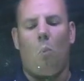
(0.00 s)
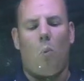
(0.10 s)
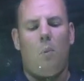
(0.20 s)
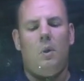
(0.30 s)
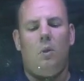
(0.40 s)

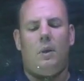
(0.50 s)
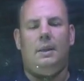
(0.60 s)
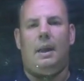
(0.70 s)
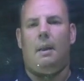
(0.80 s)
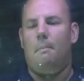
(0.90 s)
when we're
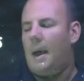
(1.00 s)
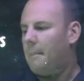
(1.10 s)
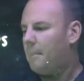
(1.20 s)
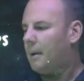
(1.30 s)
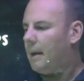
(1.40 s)
looking at a
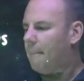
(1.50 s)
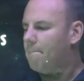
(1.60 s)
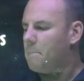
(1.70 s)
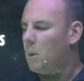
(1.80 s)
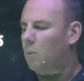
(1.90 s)
map
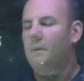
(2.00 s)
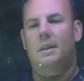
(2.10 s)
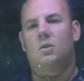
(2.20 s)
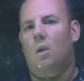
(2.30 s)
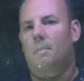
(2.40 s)
with
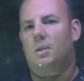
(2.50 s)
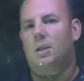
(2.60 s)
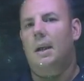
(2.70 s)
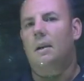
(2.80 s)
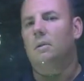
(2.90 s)
this type of
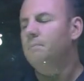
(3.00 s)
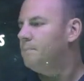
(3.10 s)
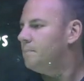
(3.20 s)
scale,